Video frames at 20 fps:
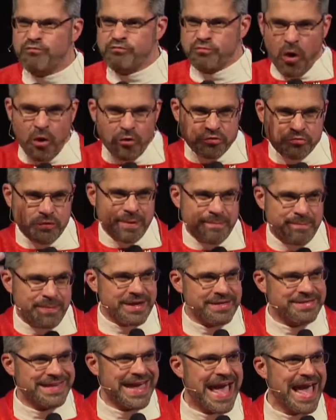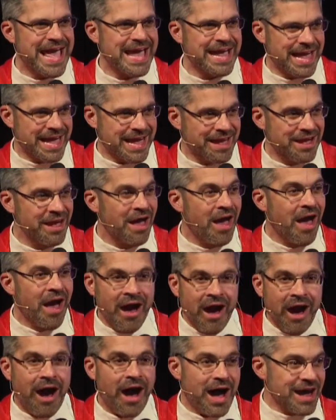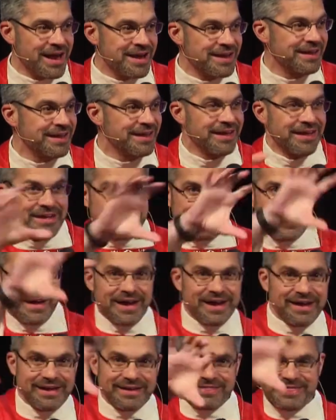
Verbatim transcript: rosary beads hanging on the,